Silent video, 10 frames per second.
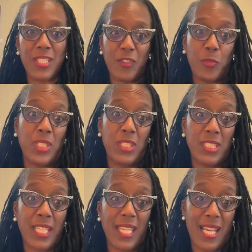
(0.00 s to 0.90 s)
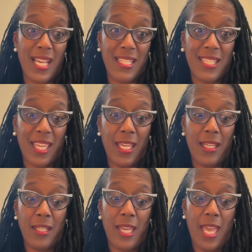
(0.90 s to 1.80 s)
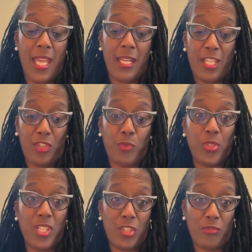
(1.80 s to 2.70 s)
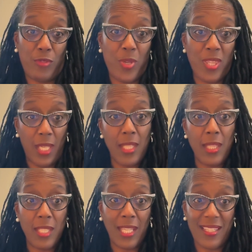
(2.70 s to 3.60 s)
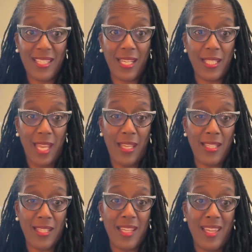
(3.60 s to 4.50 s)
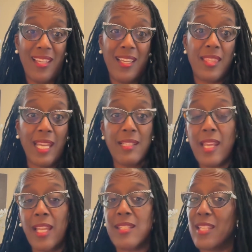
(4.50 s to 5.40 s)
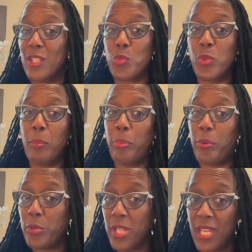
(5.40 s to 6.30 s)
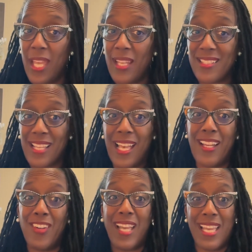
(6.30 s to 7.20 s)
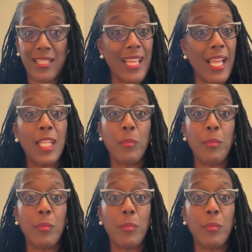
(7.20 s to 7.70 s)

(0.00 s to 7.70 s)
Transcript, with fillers: if we look at Isaiah and Israel's history within the Isaiah text, that text deals with pre-exile, exile, and